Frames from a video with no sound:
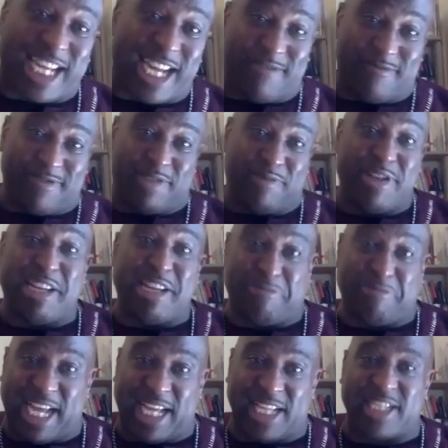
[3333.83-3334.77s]
conversation,
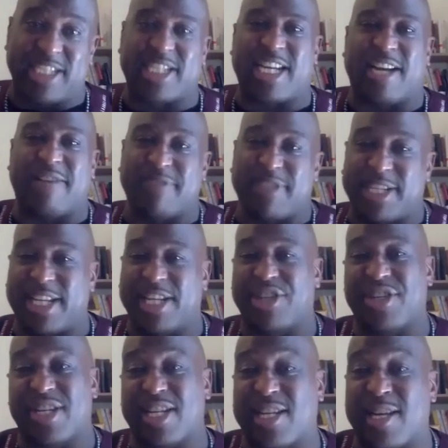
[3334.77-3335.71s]
we had this
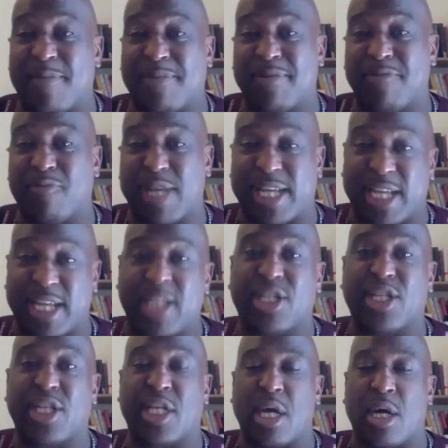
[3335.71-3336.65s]
conversation a couple of weekends
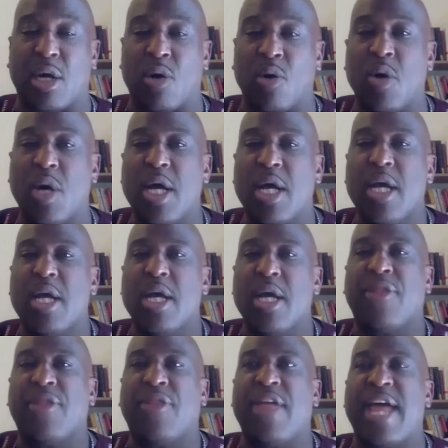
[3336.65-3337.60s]
ago,
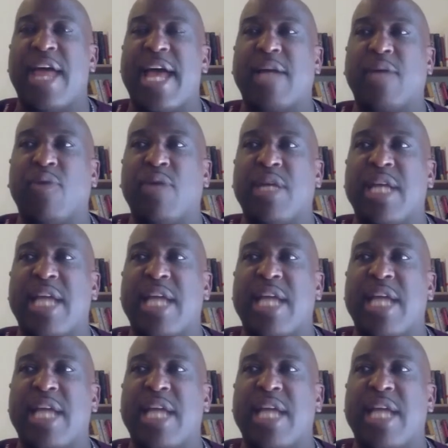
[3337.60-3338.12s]
that we